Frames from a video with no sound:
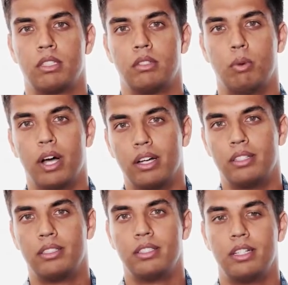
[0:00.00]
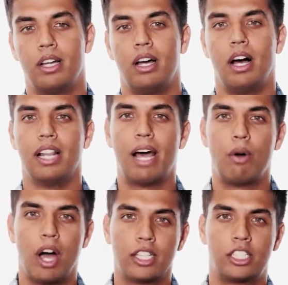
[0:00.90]
Well, allow
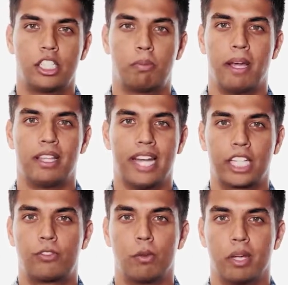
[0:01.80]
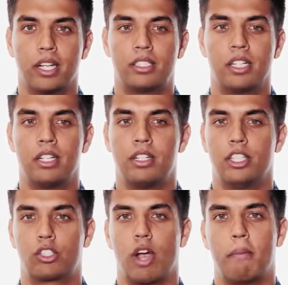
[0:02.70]
us to spend the next few minutes to
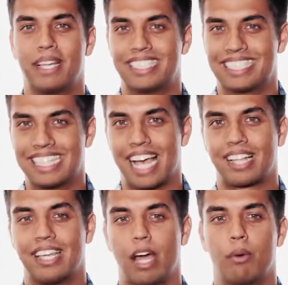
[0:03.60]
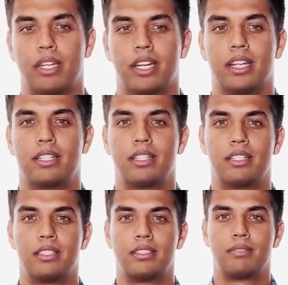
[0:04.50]
describe exactly how we did it.
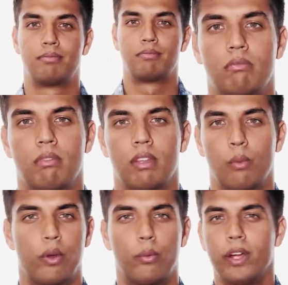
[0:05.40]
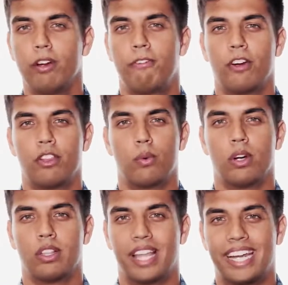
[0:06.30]
When we refer to the
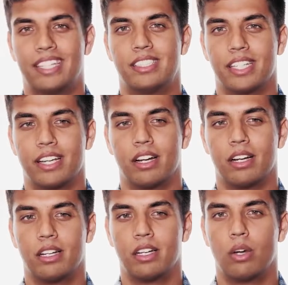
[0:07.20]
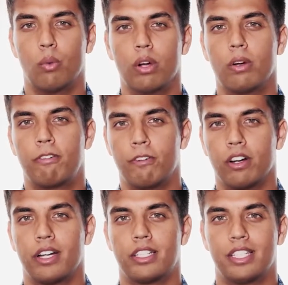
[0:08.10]
word latency here, we're
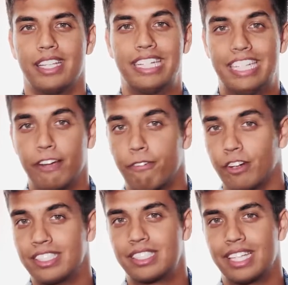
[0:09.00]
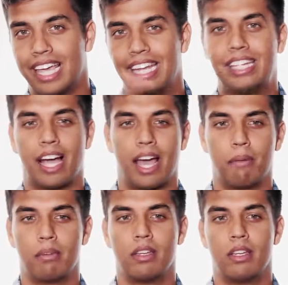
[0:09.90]
referring to the difference in
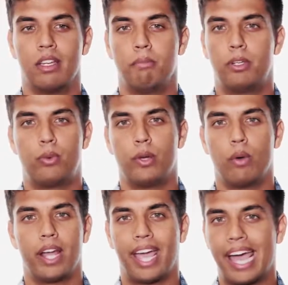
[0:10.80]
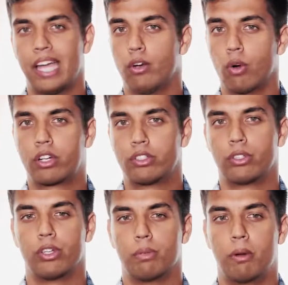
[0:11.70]
time between when a head or controller